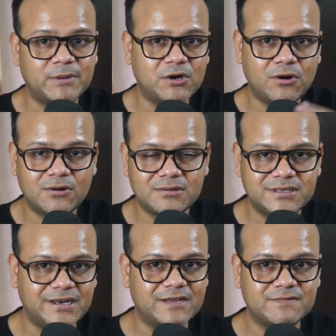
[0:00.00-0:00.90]
all the
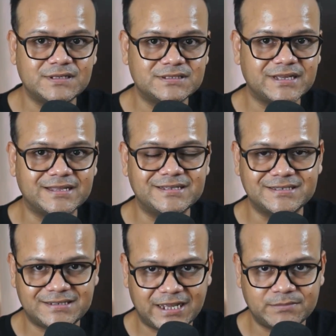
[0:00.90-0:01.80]
levels and these
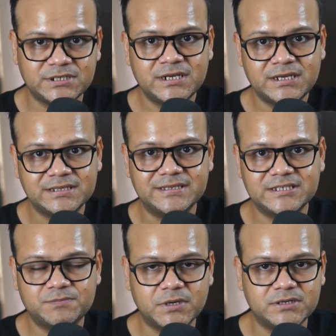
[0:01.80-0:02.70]
steps,
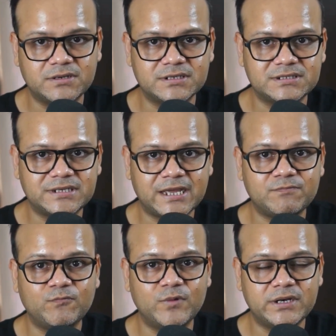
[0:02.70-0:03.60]
this particular step
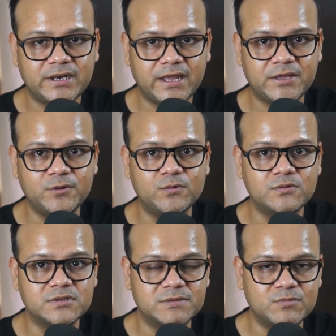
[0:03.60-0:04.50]
will take you
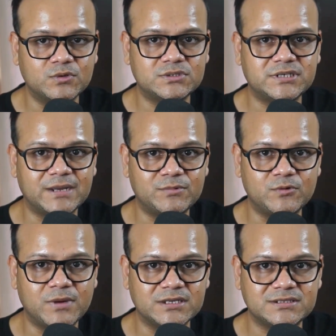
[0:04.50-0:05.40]
the most time to
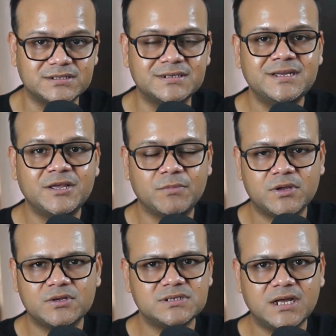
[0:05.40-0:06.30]
master,
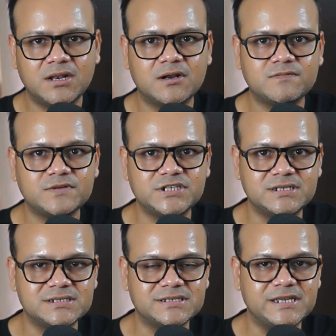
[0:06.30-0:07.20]
because a lot of
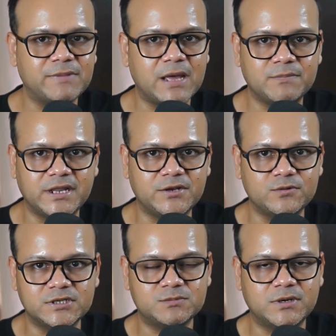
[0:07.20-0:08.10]
changes keep happening to
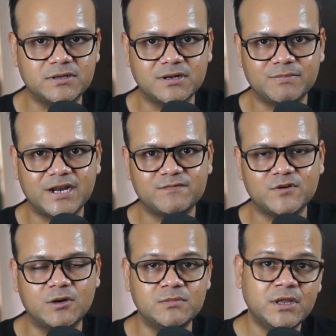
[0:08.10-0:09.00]
this particular
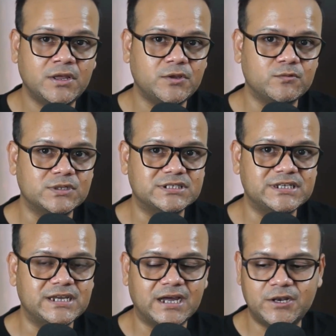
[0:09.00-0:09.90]
platform. You will
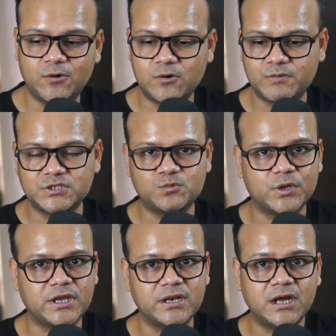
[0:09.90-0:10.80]
see a node which is
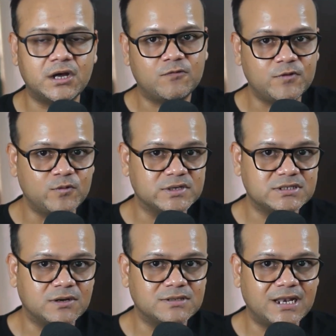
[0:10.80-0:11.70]
working now. A few weeks
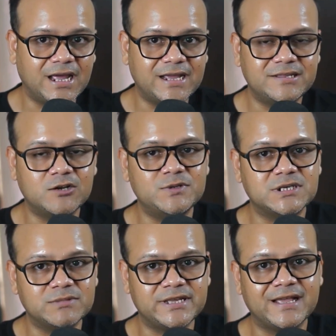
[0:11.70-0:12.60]
down the line, there will be
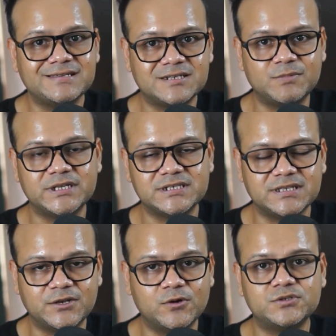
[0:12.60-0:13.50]
something else replacing the
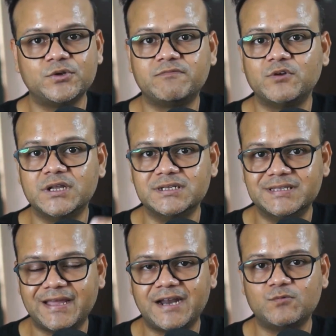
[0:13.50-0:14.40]
node, so you have to learn
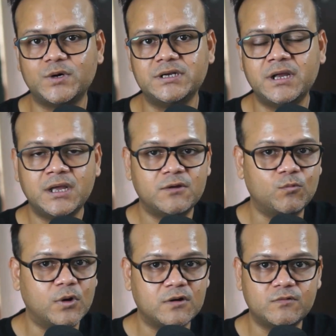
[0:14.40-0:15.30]
that one.
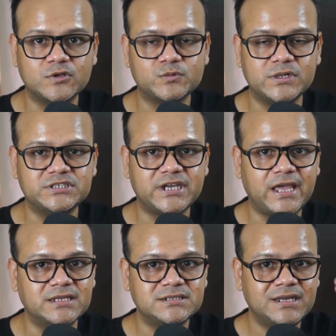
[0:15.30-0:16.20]
Workflows will
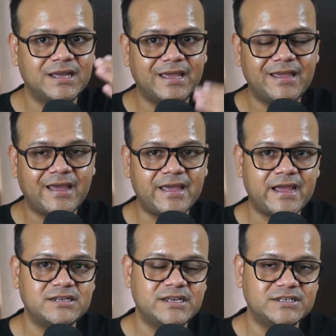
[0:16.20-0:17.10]
change,
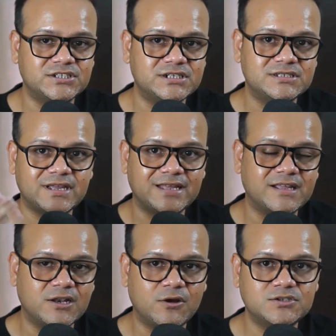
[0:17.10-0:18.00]
AI agents and
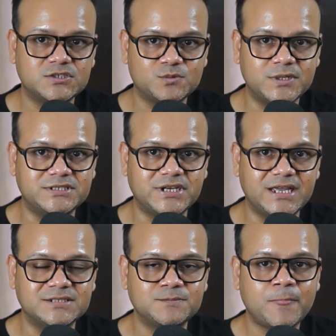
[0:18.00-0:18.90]
their logics will
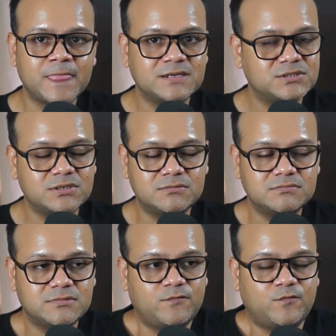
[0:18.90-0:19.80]
change. So
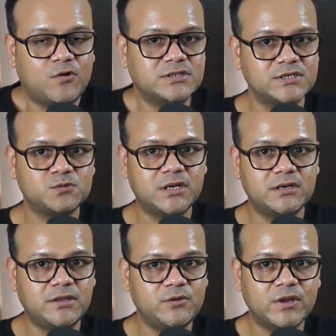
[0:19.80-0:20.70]
for this one,
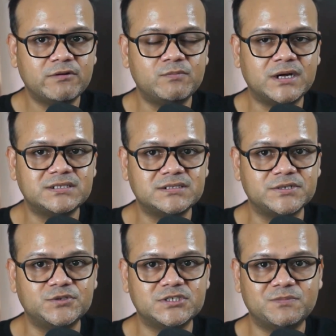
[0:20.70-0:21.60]
you never master,
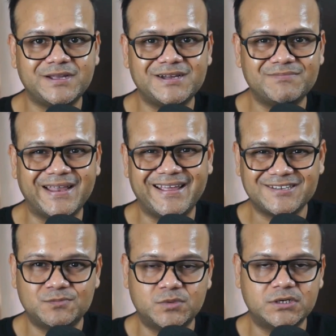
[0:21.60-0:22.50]
you just become an expert.